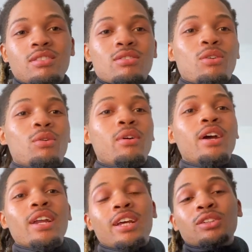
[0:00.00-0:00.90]
So
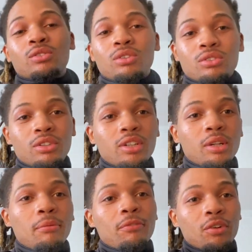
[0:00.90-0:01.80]
that's your social security
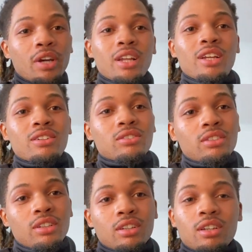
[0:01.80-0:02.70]
number for your
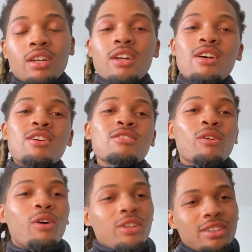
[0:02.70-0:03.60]
LLC.
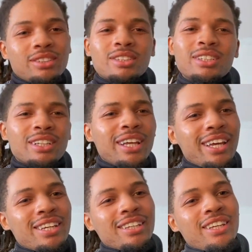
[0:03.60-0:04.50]
So just,
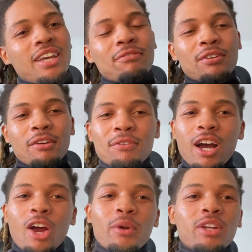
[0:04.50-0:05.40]
hey, if y'all
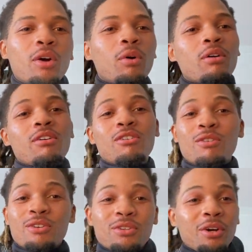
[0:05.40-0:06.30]
already know where I'm
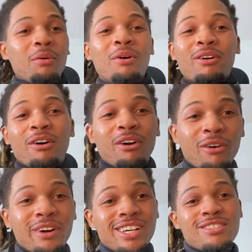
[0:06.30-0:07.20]
going, you know where I'm
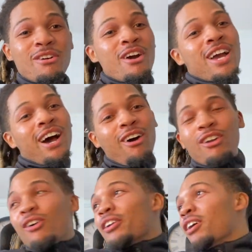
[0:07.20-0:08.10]
going. So hold
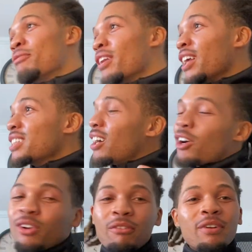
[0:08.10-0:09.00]
on, I'm
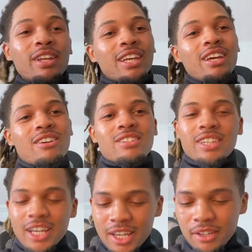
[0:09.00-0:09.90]
finna give y'all some
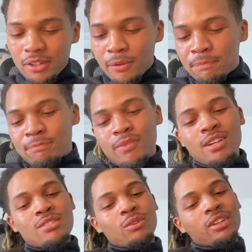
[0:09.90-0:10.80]
game, though.
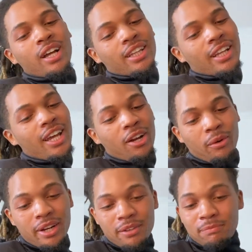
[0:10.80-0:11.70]
So then after that,
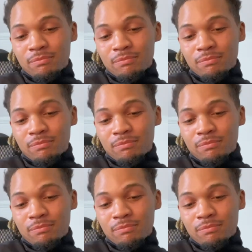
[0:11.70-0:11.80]
right?